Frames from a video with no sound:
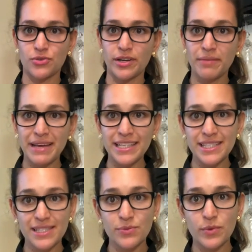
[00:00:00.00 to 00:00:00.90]
20 minutes
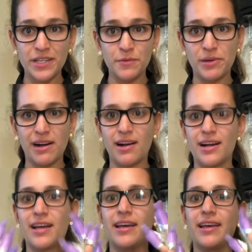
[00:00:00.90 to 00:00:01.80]
went
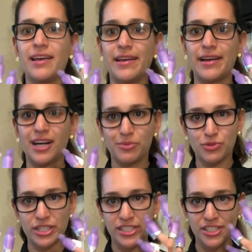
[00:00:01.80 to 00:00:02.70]
by. I'm
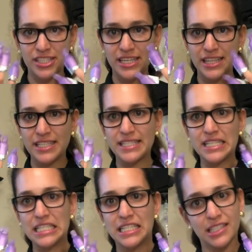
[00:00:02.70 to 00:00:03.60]
ready to take this
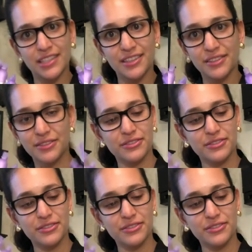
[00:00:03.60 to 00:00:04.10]
off.